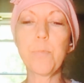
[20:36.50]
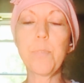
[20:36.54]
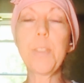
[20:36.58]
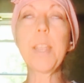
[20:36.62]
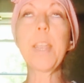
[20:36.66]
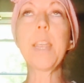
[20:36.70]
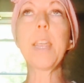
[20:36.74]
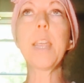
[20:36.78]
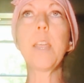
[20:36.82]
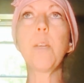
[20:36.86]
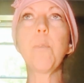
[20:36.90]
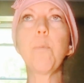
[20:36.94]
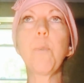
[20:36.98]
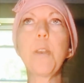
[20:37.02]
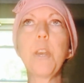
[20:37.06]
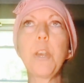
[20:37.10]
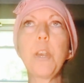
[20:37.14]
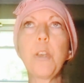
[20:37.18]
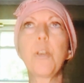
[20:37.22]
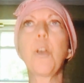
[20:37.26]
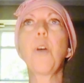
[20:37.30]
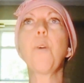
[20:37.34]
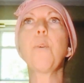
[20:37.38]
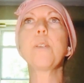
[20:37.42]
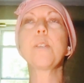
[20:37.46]
when
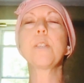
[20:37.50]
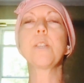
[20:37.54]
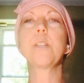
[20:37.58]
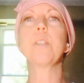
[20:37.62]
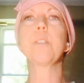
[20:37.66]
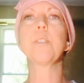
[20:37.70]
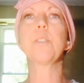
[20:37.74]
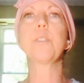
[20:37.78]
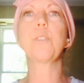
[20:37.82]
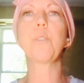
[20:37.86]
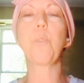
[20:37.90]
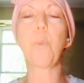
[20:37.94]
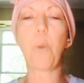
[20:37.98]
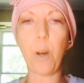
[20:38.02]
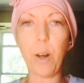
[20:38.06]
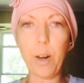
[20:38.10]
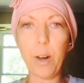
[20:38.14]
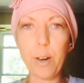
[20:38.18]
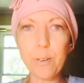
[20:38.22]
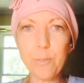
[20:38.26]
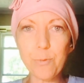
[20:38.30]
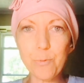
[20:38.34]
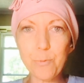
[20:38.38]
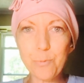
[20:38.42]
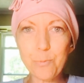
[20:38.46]
you go into the
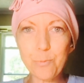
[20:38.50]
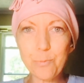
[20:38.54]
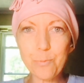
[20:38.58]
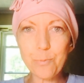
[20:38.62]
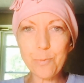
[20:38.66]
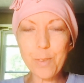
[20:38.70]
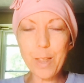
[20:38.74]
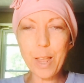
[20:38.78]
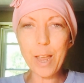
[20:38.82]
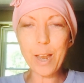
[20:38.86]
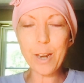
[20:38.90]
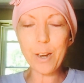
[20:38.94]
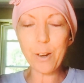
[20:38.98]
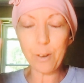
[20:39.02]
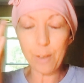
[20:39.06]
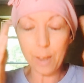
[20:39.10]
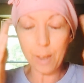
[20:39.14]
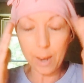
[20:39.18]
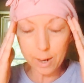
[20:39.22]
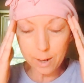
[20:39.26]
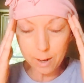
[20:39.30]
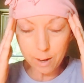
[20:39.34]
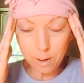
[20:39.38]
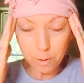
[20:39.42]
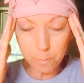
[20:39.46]
store and you're
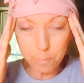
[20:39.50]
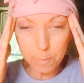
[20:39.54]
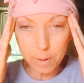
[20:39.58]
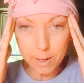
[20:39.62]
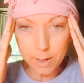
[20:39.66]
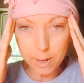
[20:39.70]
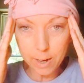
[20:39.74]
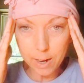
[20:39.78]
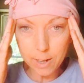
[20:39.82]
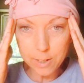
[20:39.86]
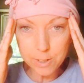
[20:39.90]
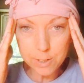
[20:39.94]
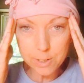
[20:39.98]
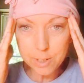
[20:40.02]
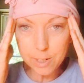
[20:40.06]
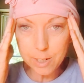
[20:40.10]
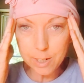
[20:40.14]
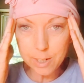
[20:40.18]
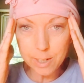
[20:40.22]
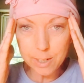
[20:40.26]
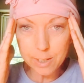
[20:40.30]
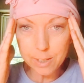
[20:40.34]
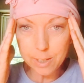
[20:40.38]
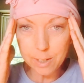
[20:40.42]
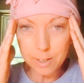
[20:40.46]
like, oh my gosh,
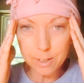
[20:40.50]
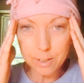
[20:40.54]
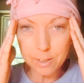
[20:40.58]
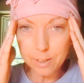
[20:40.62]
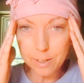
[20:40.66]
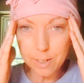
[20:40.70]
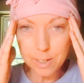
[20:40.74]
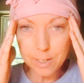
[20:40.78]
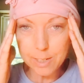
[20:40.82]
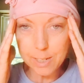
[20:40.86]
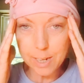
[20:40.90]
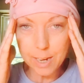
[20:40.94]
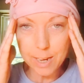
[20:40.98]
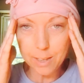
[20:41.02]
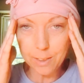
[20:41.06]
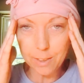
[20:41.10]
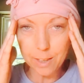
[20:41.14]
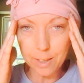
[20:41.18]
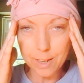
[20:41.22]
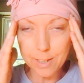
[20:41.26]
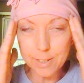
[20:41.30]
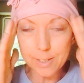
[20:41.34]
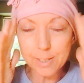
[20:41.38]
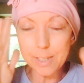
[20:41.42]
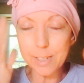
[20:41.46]
it's
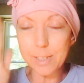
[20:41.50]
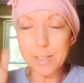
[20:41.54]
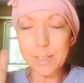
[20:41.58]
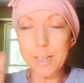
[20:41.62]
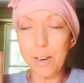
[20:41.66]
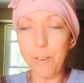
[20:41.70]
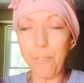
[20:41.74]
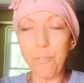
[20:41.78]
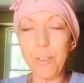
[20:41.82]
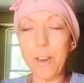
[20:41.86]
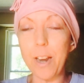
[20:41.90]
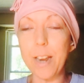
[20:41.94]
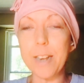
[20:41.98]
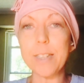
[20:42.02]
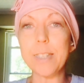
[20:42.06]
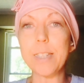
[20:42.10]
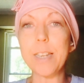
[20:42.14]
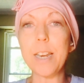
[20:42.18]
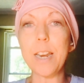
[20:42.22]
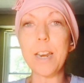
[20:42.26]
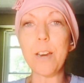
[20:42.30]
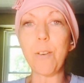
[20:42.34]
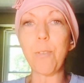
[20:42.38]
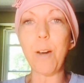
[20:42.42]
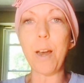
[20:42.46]
endless. The stuff that I
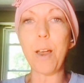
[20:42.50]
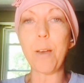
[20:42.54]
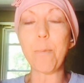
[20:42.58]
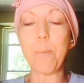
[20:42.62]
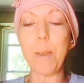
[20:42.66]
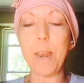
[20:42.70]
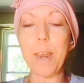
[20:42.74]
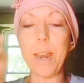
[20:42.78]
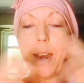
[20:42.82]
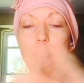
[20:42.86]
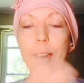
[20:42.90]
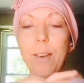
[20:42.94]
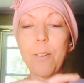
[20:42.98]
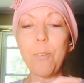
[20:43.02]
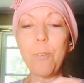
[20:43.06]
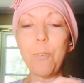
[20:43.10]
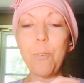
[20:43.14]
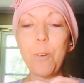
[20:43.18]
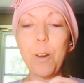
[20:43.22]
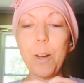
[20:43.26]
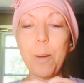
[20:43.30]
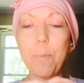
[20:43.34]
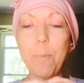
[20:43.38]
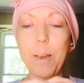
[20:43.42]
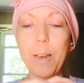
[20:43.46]
see around me,
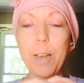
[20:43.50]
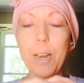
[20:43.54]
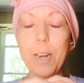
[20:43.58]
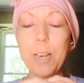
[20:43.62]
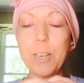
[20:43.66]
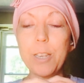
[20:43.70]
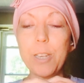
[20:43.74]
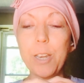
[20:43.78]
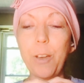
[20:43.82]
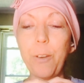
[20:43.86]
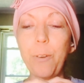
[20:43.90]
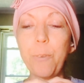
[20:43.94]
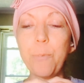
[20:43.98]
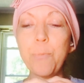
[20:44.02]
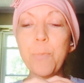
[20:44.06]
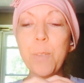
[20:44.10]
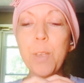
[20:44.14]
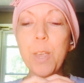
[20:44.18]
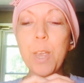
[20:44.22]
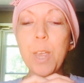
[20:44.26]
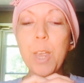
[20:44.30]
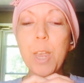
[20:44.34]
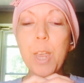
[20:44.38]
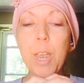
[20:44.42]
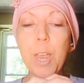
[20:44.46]
what am I going to do?
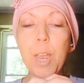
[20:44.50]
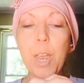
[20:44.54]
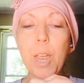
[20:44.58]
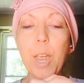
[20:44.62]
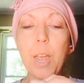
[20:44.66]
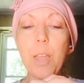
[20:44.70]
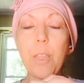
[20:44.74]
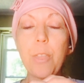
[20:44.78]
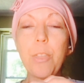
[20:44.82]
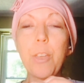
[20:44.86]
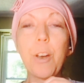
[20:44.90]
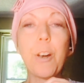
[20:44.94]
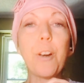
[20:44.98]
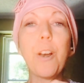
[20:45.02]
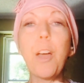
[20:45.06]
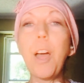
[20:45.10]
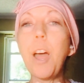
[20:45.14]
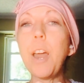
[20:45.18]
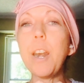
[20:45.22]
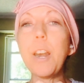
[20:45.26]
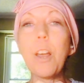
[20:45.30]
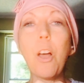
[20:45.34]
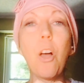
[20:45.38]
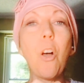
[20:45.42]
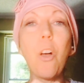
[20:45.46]
They're
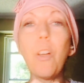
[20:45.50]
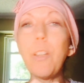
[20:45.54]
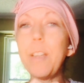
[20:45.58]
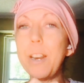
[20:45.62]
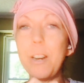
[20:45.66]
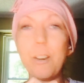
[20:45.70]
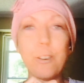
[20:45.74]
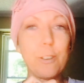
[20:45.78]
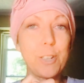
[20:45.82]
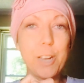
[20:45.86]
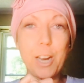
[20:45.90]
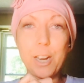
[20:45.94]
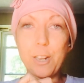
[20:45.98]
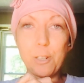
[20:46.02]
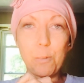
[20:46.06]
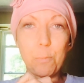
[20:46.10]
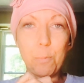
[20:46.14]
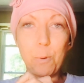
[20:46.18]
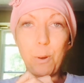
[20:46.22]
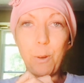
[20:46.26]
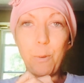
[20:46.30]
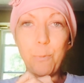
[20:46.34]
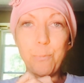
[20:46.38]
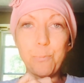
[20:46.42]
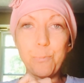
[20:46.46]
not all
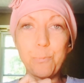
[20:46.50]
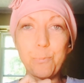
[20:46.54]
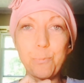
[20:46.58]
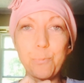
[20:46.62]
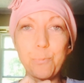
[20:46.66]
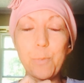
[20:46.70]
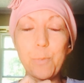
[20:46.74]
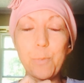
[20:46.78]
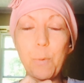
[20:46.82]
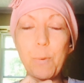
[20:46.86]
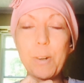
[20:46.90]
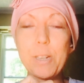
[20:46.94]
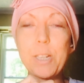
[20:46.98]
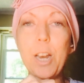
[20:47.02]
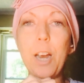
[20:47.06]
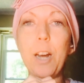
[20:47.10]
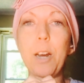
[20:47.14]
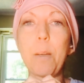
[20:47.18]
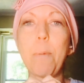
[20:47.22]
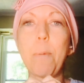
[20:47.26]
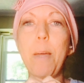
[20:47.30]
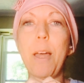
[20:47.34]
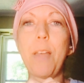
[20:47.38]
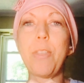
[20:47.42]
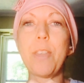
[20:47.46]
interchangeable. We
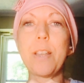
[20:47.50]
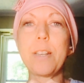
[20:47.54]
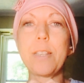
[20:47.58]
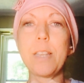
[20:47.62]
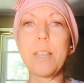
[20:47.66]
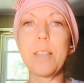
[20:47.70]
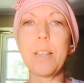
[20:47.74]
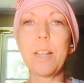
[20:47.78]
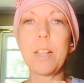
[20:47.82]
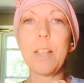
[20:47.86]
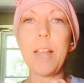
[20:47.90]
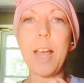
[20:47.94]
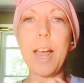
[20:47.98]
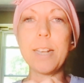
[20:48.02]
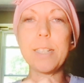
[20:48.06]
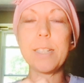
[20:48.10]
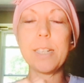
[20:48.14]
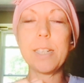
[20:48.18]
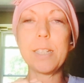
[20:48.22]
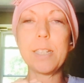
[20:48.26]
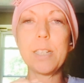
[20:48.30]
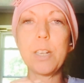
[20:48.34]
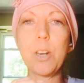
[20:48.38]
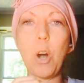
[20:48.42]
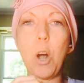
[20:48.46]
talk about this in the
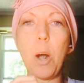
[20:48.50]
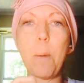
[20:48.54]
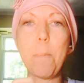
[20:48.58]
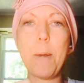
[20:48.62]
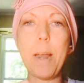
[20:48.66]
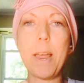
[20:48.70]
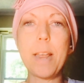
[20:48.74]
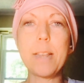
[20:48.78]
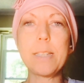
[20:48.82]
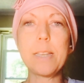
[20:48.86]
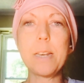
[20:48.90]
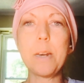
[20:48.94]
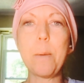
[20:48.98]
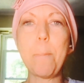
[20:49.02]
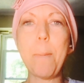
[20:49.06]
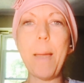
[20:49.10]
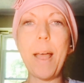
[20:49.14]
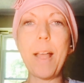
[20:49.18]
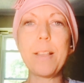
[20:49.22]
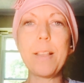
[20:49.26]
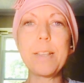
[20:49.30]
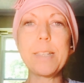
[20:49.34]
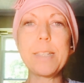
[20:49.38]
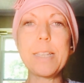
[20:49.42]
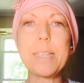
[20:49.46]
classes and harmonizing and
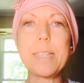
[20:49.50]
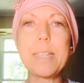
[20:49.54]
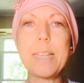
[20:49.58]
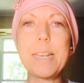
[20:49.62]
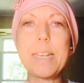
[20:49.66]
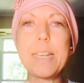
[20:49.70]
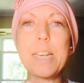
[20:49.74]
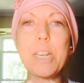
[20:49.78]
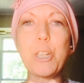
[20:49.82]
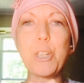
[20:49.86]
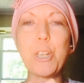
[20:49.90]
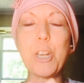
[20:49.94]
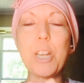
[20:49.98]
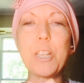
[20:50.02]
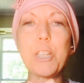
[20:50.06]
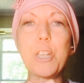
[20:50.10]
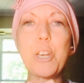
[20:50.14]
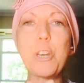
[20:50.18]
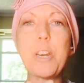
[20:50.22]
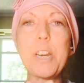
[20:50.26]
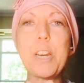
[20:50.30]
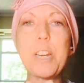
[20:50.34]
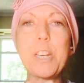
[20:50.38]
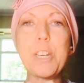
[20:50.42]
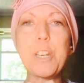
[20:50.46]
balances in the dishes.
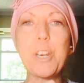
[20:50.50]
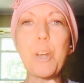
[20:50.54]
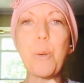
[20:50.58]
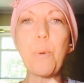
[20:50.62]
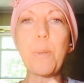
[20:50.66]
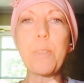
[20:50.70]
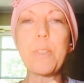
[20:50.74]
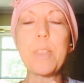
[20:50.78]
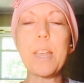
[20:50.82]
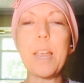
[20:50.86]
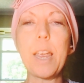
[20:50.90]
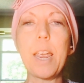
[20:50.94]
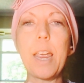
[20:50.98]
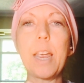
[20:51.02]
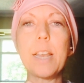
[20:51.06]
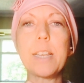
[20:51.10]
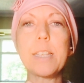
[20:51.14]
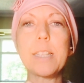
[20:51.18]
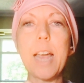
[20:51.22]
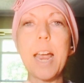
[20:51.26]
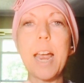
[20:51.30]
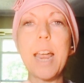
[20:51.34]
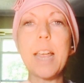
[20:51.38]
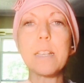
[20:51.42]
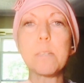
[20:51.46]
You need to know what the
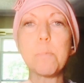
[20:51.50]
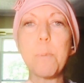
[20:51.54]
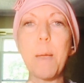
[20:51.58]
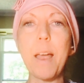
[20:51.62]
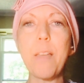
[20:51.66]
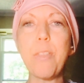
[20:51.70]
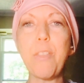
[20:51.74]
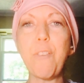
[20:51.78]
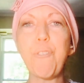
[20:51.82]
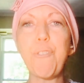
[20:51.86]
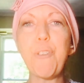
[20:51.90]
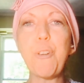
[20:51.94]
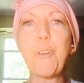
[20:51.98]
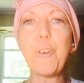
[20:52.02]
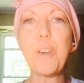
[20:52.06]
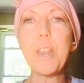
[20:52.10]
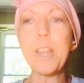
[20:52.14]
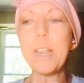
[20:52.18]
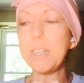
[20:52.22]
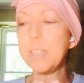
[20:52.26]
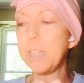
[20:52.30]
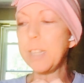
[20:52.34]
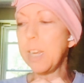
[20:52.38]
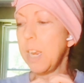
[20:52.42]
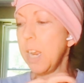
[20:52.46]
science behind the food
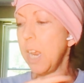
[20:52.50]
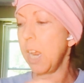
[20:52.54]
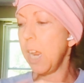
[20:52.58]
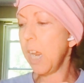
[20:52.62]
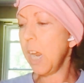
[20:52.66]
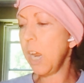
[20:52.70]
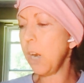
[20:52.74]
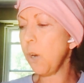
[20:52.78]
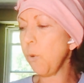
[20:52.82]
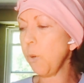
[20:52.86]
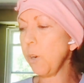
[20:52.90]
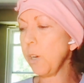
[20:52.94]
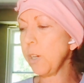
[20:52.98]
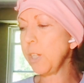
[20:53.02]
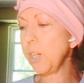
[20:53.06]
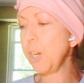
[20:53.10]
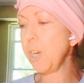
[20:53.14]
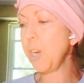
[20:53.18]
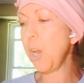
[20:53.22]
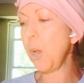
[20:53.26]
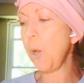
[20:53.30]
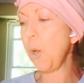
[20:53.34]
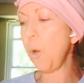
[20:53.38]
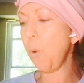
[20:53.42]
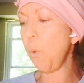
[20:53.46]
is in order
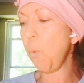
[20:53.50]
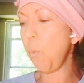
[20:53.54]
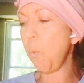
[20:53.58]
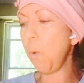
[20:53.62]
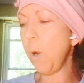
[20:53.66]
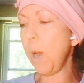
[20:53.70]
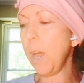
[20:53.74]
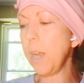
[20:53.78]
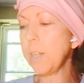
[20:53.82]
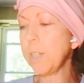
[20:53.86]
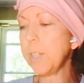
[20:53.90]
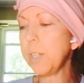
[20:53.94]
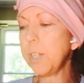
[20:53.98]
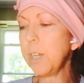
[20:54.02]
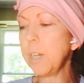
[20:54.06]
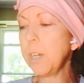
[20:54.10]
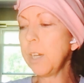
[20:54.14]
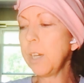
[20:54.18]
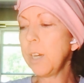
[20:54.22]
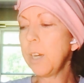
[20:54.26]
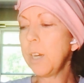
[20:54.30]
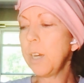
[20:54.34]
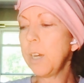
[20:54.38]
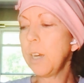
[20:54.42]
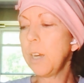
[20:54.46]
to know what
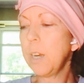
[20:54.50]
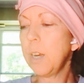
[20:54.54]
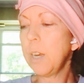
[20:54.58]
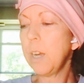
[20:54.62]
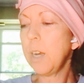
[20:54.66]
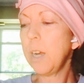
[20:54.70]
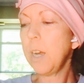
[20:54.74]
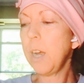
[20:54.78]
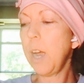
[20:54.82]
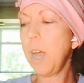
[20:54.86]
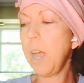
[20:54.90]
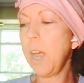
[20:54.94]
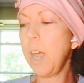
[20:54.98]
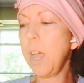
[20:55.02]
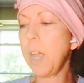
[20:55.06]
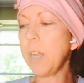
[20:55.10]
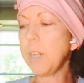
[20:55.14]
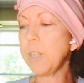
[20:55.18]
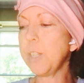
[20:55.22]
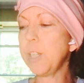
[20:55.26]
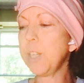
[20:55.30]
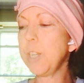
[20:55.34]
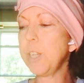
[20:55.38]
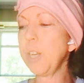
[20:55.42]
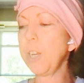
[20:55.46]

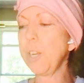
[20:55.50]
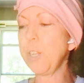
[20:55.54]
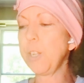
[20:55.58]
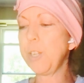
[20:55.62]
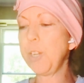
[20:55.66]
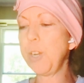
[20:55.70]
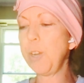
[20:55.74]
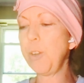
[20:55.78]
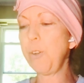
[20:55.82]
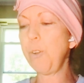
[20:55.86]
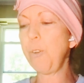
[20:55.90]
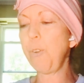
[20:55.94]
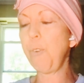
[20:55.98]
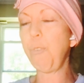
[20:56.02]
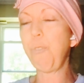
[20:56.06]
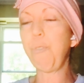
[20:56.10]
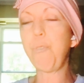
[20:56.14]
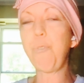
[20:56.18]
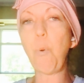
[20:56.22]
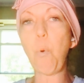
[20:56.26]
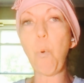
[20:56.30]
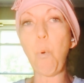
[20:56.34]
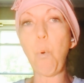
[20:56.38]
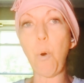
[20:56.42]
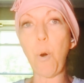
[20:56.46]
to do
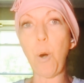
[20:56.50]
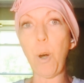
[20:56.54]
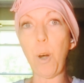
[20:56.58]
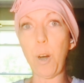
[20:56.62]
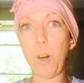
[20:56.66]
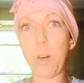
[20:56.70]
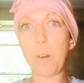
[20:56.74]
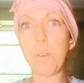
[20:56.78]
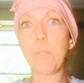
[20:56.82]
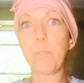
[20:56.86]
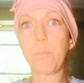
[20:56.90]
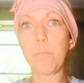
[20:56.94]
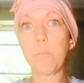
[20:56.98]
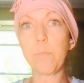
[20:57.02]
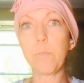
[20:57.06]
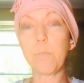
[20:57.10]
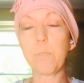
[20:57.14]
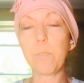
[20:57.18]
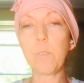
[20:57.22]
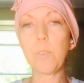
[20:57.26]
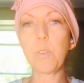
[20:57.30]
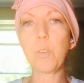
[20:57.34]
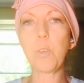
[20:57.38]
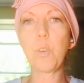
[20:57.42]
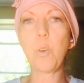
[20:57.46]
for
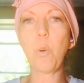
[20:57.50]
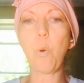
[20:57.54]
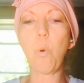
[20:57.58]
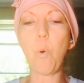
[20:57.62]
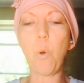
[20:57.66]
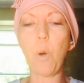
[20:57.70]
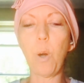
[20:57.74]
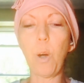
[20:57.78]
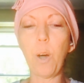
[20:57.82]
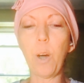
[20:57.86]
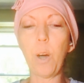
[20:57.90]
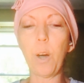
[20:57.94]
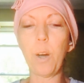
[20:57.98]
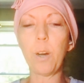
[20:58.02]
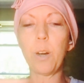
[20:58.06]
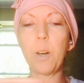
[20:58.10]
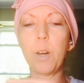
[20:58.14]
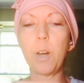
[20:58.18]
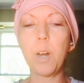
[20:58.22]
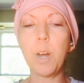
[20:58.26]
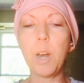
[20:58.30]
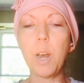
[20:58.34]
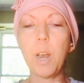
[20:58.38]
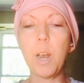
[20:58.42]
your